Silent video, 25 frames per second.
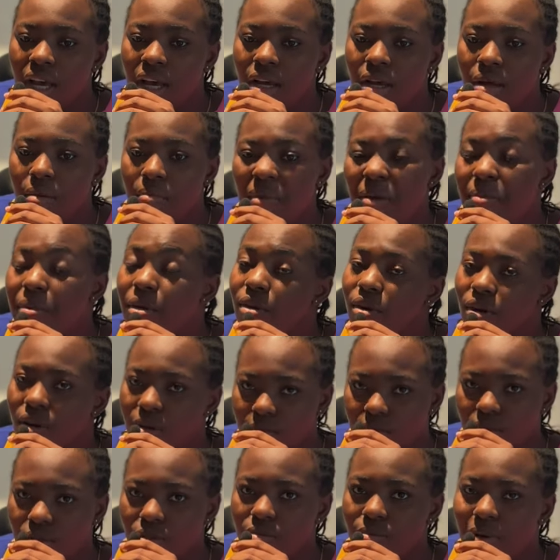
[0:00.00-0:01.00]
maybe not up
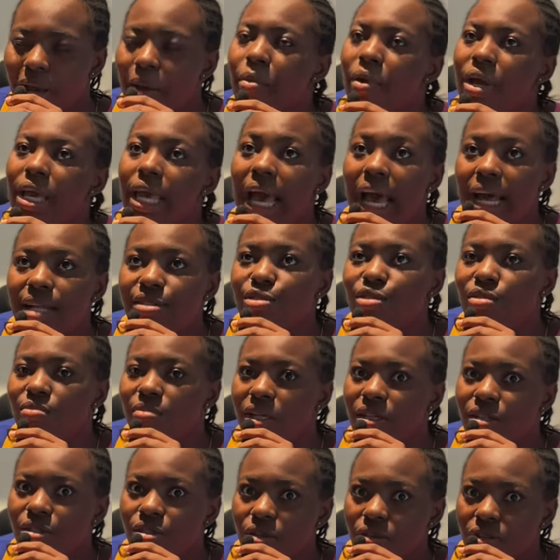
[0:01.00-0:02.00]
to Dubai, but he had so
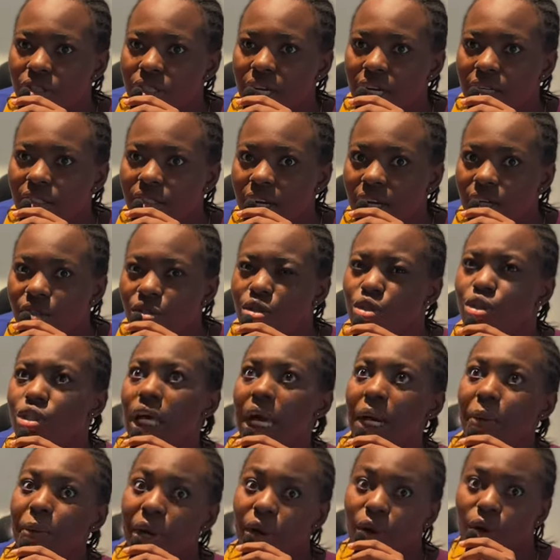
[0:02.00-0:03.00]
many tourist attractions that
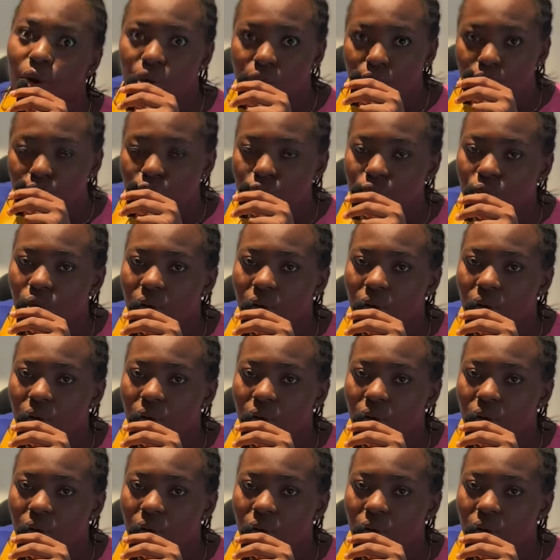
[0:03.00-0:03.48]
were also